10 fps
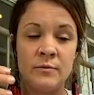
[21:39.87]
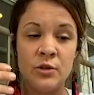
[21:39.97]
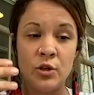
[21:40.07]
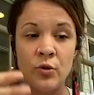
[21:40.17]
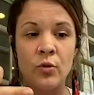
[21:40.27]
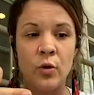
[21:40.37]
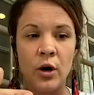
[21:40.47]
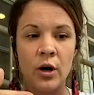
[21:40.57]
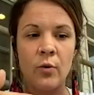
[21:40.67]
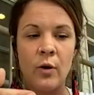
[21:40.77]
do the
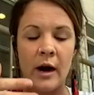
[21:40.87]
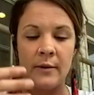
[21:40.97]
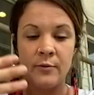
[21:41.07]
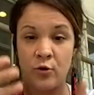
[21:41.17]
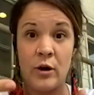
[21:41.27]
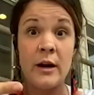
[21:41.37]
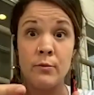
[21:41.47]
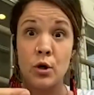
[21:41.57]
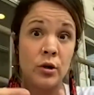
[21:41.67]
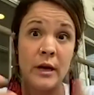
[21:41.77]
work where I'd create a
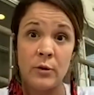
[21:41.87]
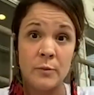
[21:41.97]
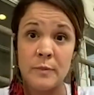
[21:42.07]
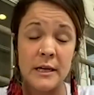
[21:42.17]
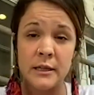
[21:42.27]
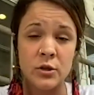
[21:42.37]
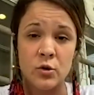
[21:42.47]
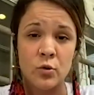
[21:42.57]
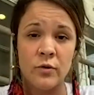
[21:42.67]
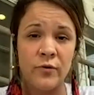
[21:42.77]
mural that would be in the
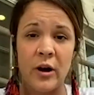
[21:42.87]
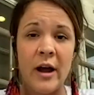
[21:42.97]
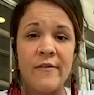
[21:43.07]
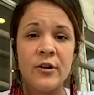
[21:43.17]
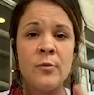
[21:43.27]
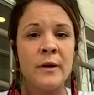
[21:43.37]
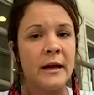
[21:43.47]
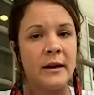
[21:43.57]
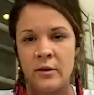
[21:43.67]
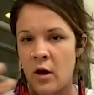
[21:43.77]
school forever,
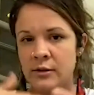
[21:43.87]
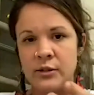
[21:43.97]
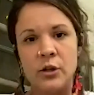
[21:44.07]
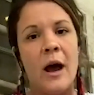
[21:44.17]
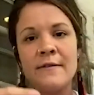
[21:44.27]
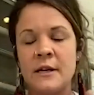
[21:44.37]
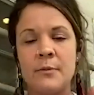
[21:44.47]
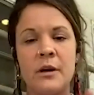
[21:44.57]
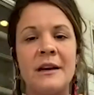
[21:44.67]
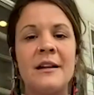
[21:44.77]
but also have some